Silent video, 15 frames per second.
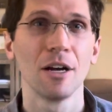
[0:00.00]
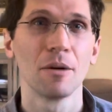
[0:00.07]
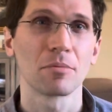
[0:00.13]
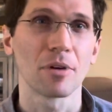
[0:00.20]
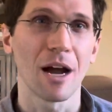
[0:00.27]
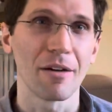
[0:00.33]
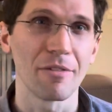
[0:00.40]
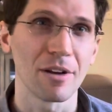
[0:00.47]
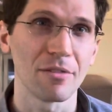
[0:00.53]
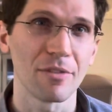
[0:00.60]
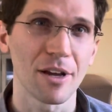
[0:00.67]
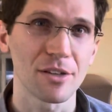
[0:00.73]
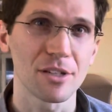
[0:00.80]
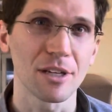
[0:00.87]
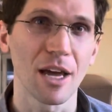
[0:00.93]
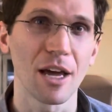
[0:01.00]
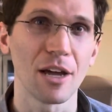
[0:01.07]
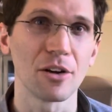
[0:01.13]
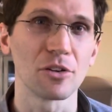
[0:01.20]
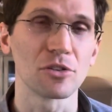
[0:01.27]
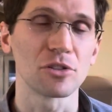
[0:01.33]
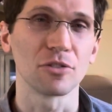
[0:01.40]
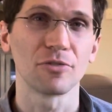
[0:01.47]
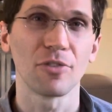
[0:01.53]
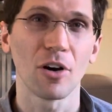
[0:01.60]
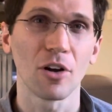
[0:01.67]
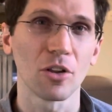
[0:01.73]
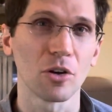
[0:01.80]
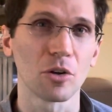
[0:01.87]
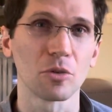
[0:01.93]
private investigators to
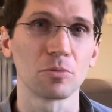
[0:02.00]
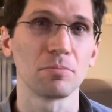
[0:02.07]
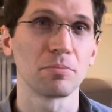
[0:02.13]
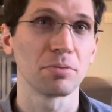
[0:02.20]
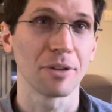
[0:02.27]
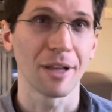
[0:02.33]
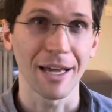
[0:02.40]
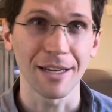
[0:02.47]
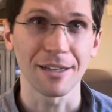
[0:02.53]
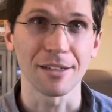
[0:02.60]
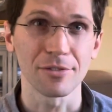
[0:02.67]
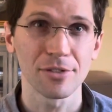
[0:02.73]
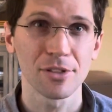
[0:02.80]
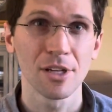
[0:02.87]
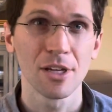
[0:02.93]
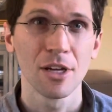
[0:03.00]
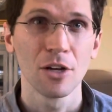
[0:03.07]
follow plaintiffs